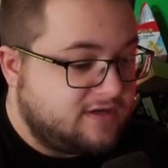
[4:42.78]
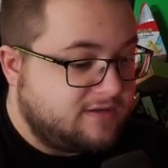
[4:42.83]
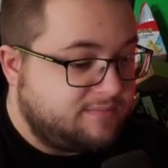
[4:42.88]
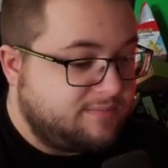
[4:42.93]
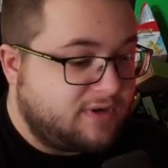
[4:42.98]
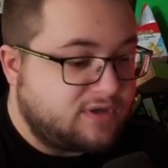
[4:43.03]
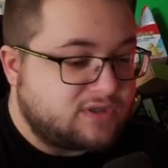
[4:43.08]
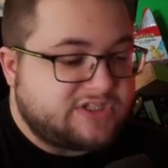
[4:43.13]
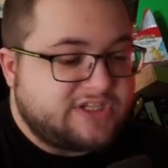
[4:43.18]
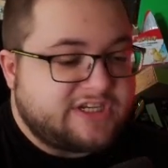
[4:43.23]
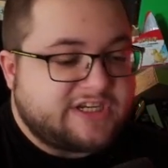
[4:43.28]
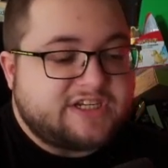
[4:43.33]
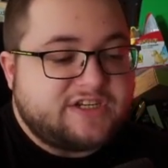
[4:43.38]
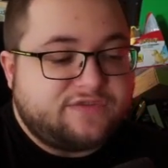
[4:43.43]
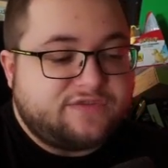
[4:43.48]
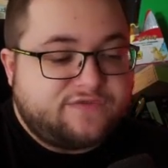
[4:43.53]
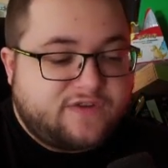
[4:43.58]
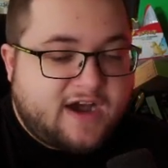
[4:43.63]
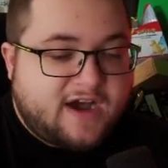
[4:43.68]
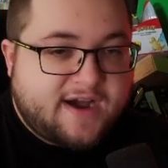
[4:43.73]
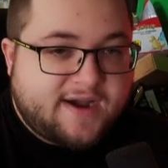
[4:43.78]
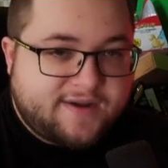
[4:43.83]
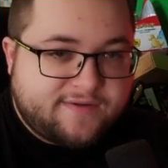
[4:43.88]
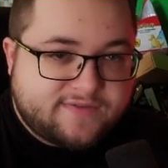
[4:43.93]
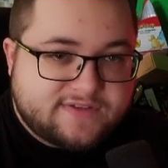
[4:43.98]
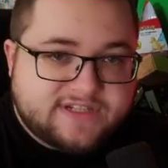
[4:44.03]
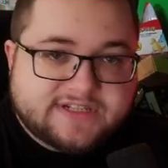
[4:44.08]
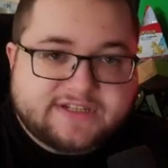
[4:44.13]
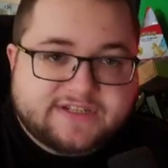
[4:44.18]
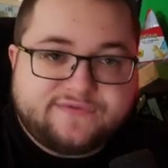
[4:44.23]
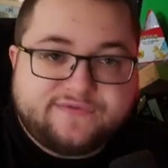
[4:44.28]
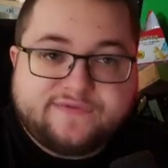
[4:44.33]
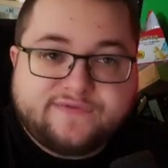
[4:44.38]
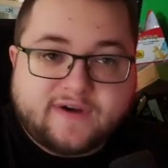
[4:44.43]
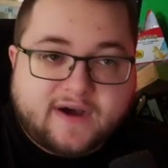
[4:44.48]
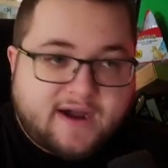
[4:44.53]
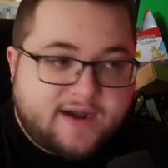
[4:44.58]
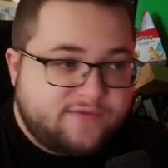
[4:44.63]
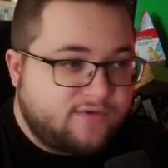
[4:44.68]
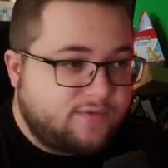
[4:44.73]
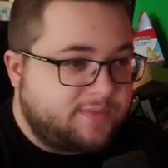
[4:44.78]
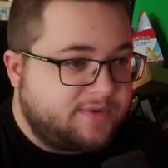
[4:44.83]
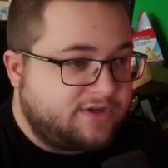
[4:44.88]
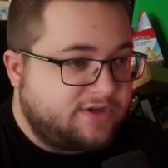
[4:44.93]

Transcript: Oh, 65. 65 will be